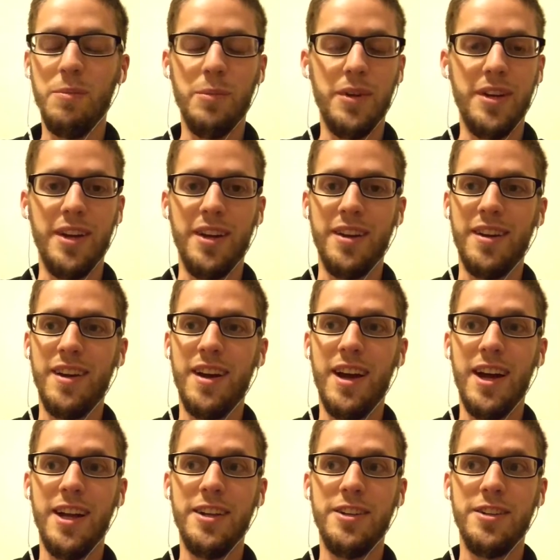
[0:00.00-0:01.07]
But yeah,
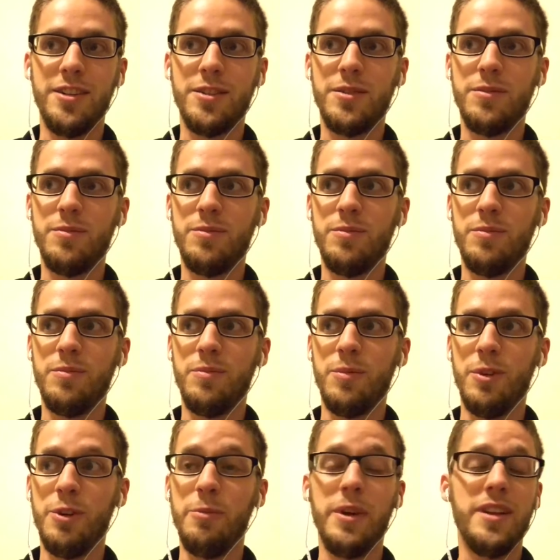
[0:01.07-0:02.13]
I just
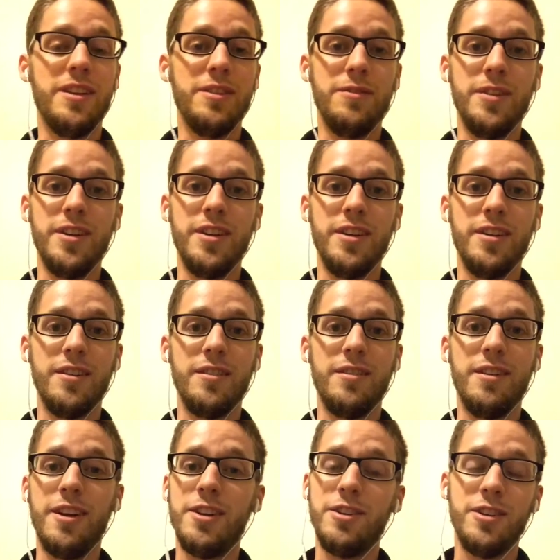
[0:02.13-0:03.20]
wanted to make this video,
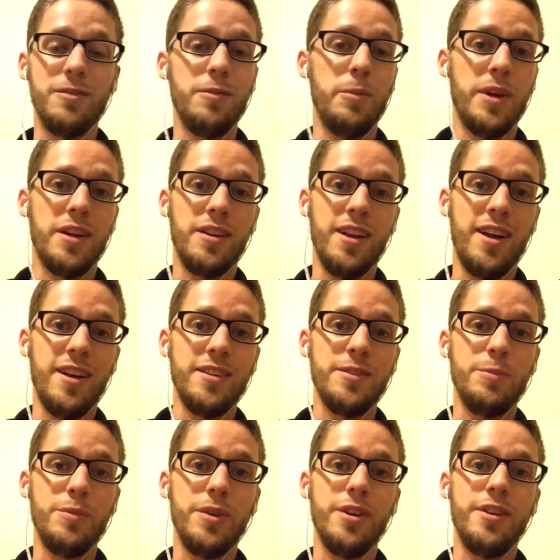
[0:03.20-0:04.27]
not just for my class,
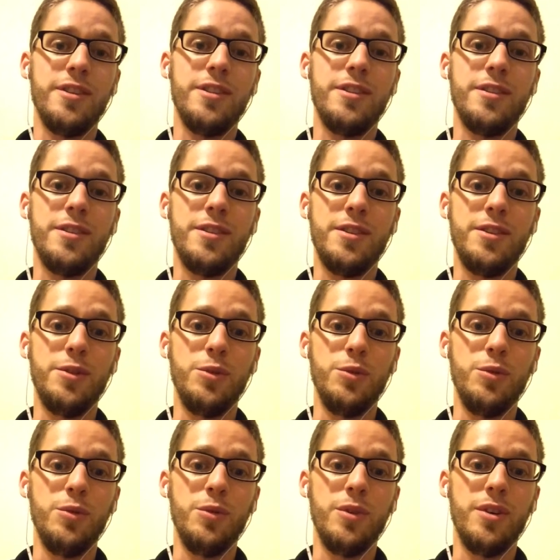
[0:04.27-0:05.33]
but
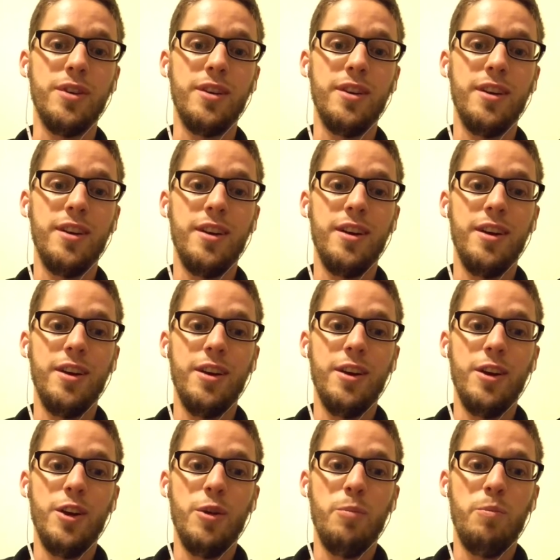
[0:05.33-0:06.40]
to
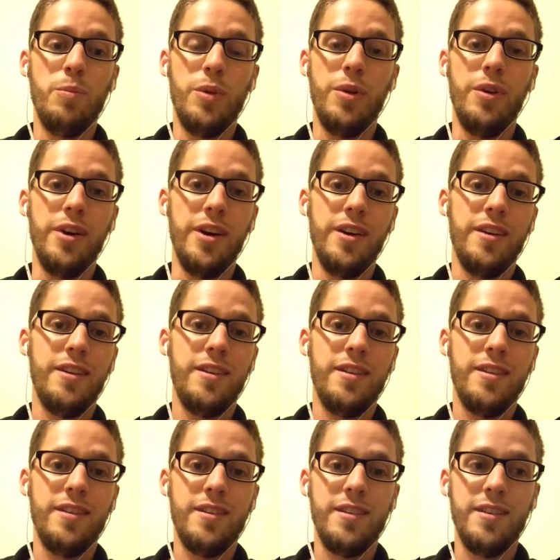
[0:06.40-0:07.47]
put
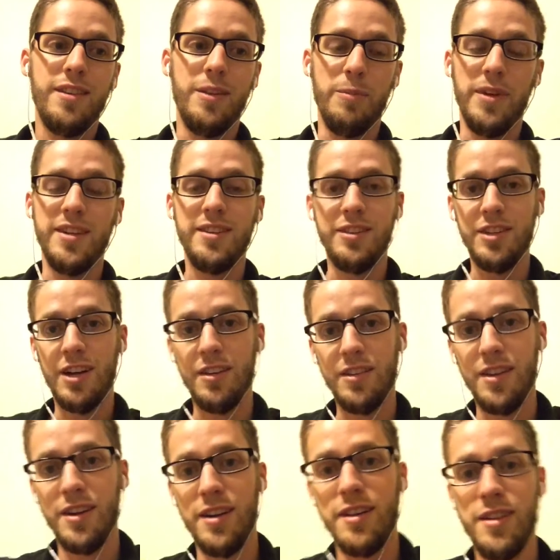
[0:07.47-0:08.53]
the message out
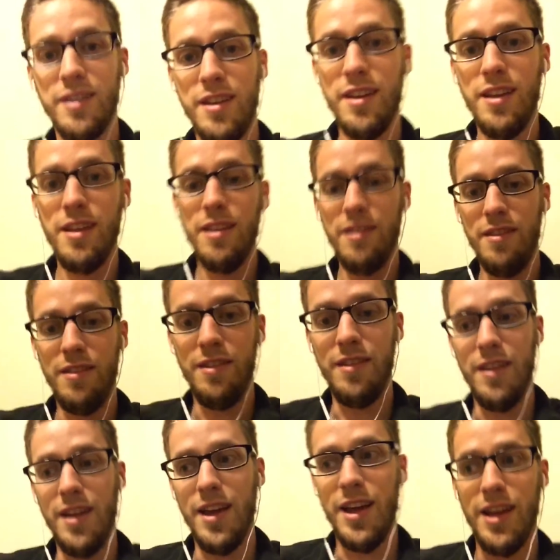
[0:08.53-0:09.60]
there
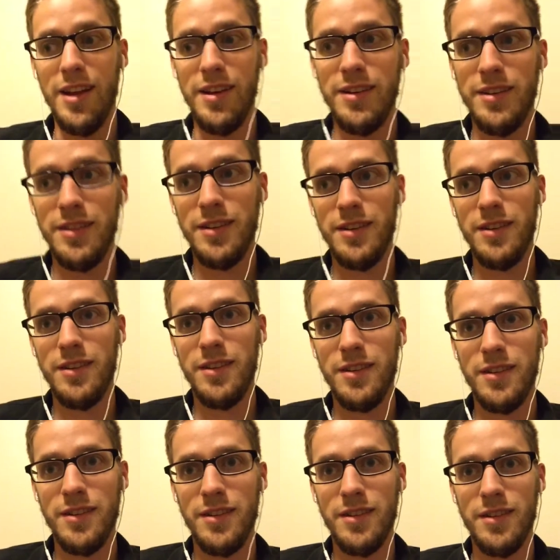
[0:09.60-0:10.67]
that
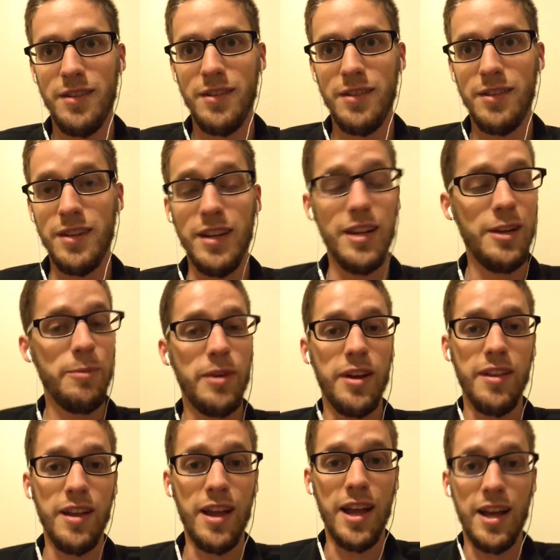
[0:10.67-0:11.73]
to anybody
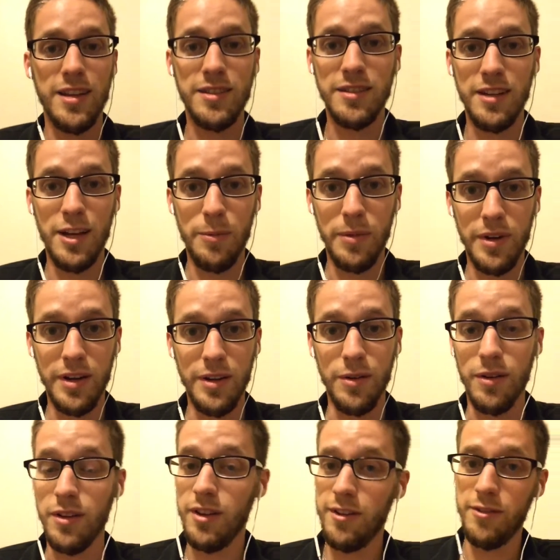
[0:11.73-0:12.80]
that has CAPD
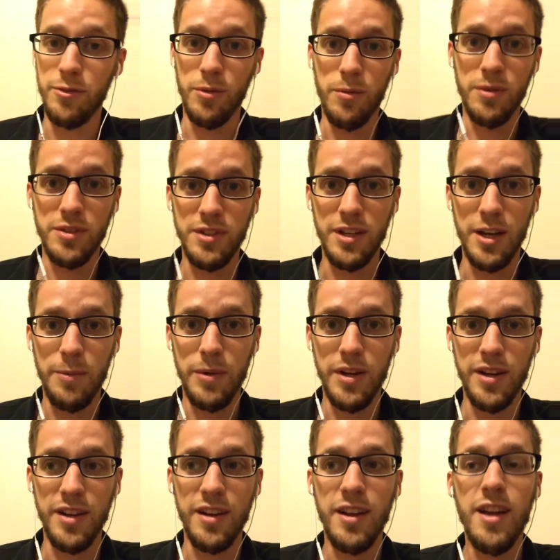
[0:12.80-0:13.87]
or a loved one with
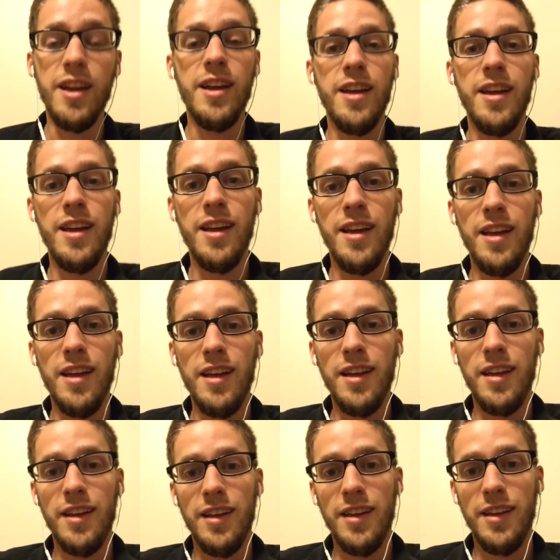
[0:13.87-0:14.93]
CAPD,
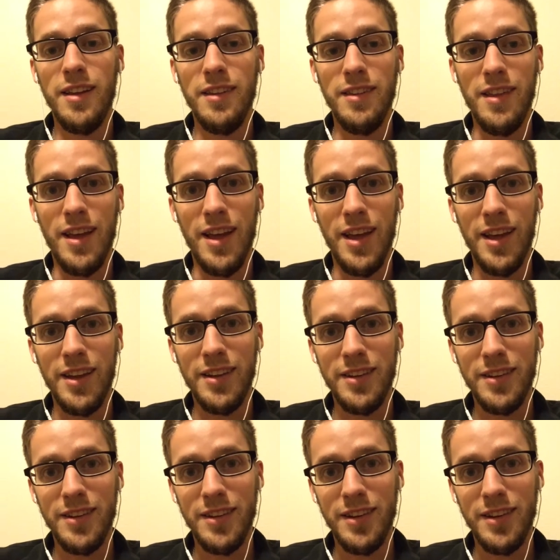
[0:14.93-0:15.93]
that